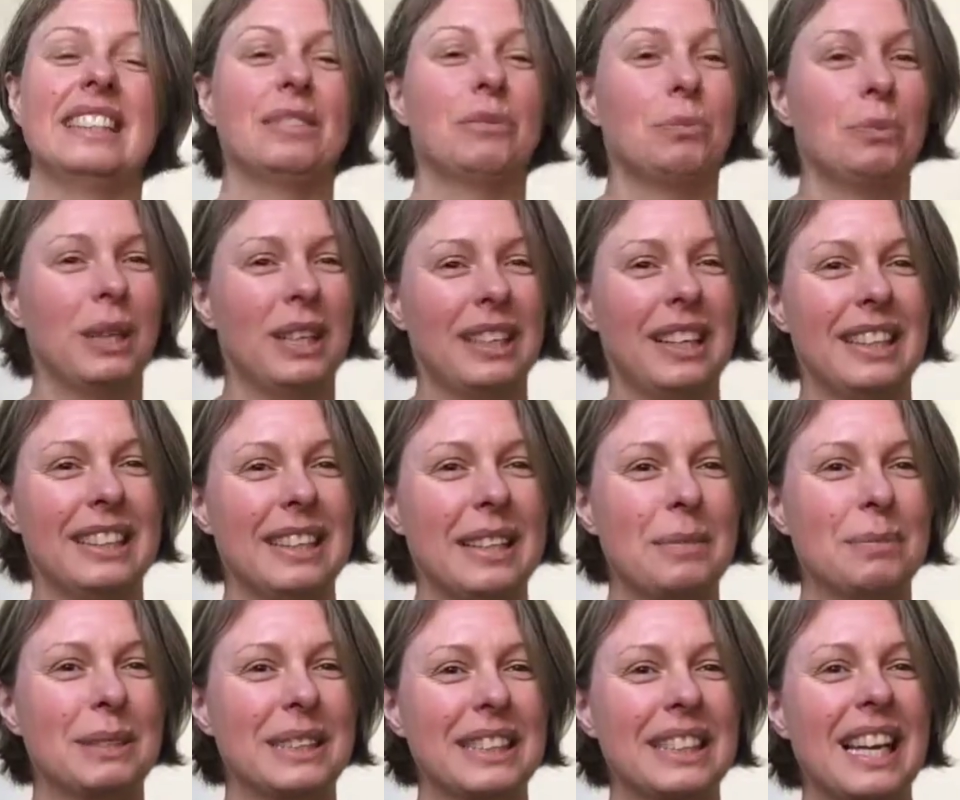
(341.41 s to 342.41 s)
Where I
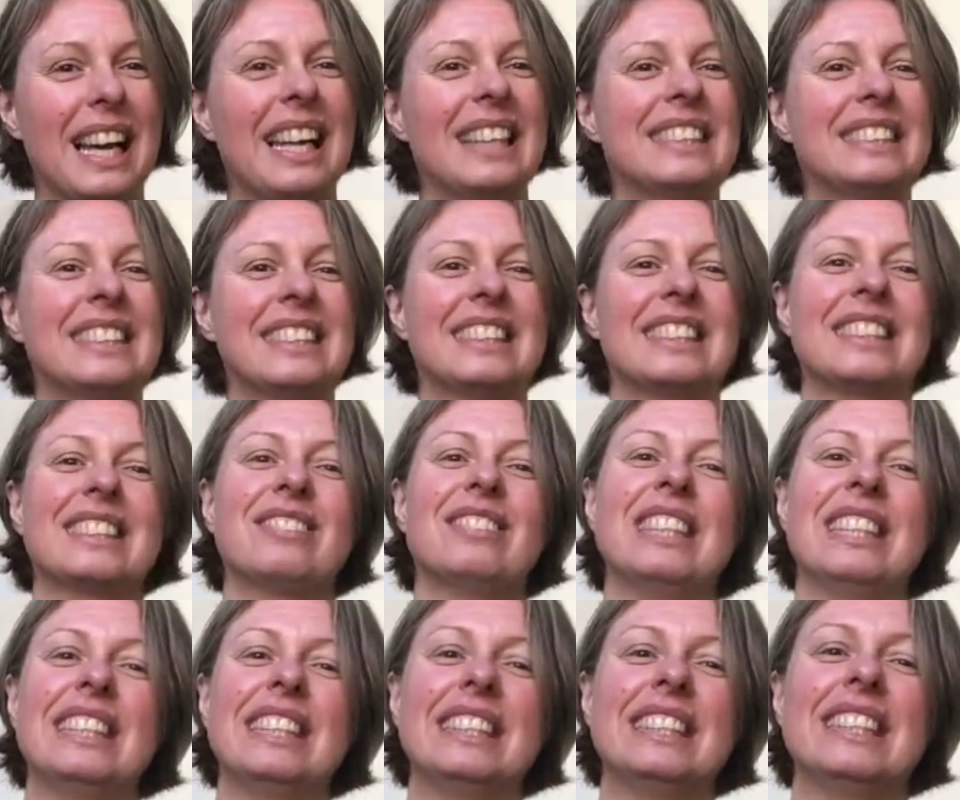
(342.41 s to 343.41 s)
am in Kent, it's
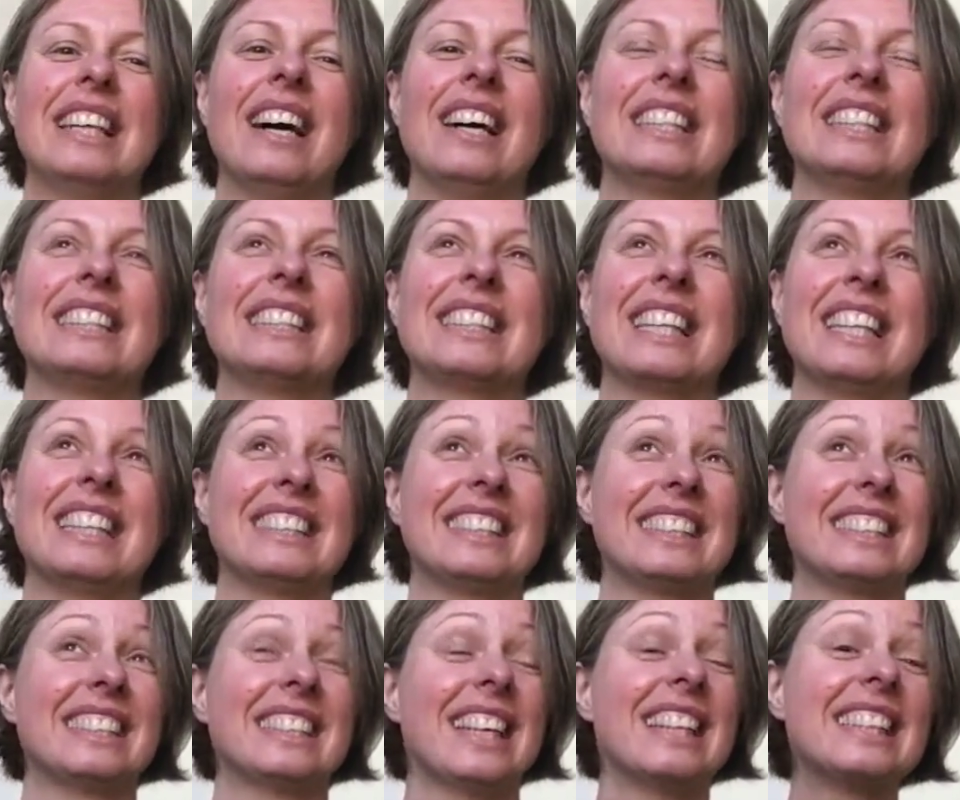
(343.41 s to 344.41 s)
really nice and
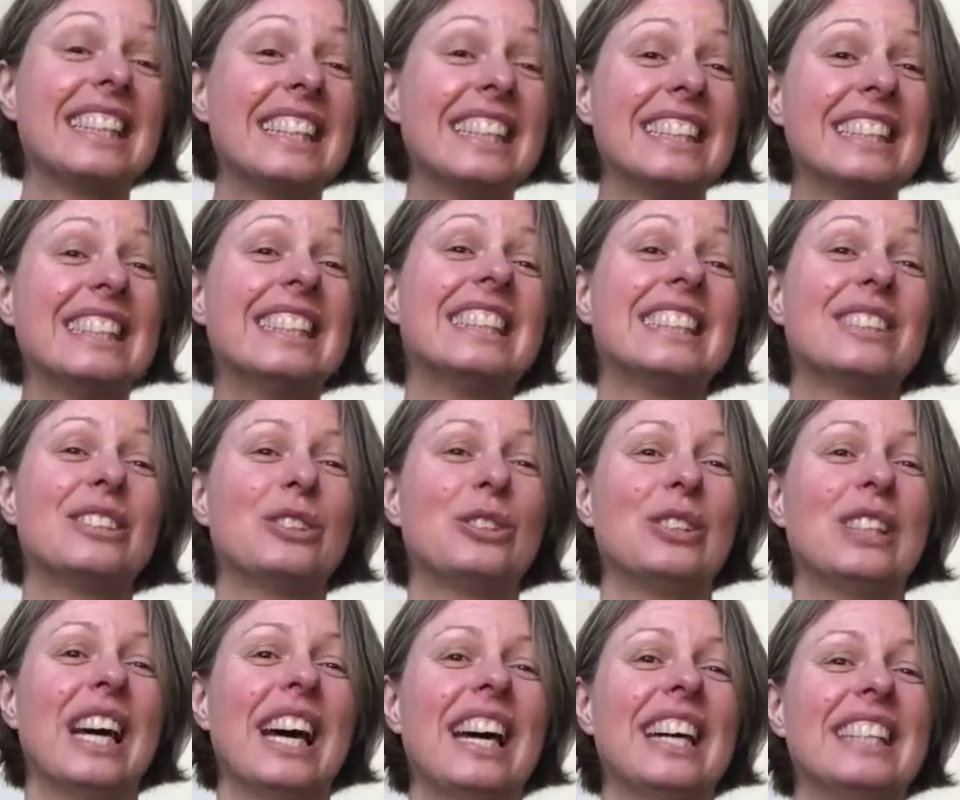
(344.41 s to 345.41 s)
sunny
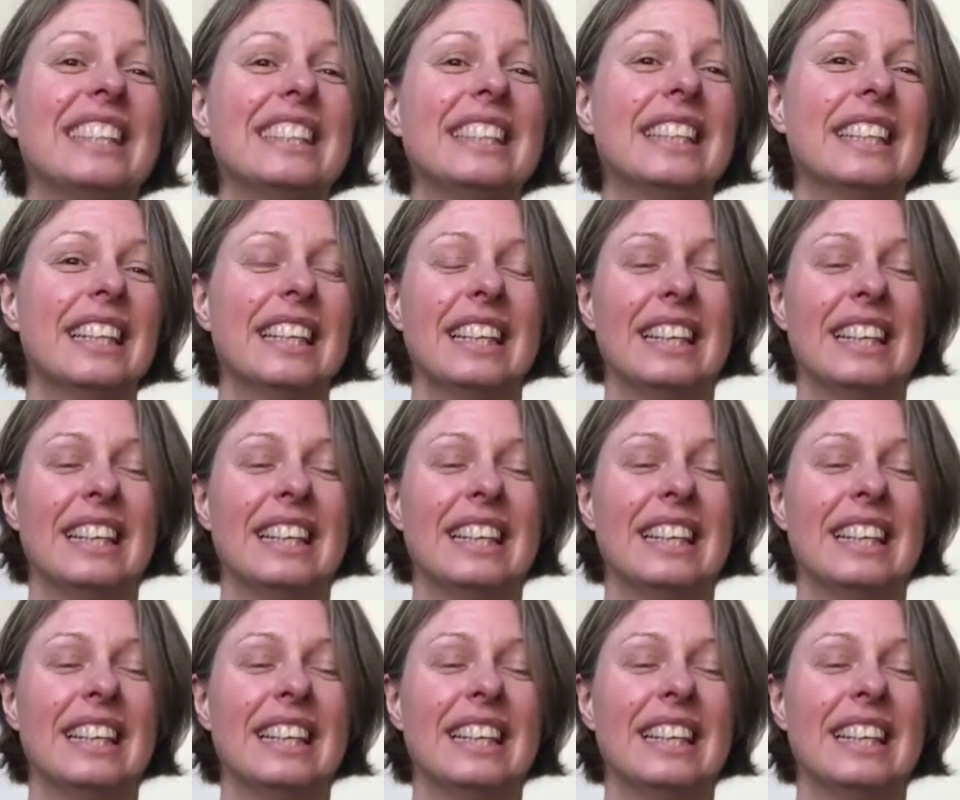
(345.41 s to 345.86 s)
today.